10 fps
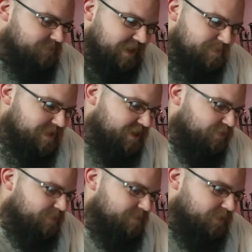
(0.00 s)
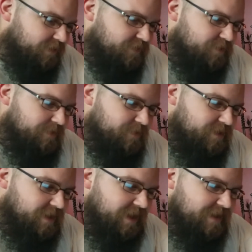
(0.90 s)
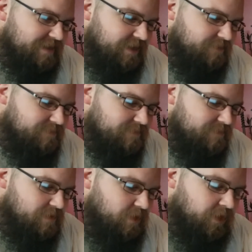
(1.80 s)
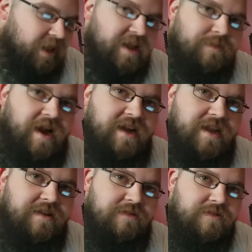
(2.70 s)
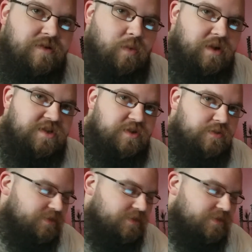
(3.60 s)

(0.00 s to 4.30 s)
And being able to be part of a community of guys that are like-minded and want to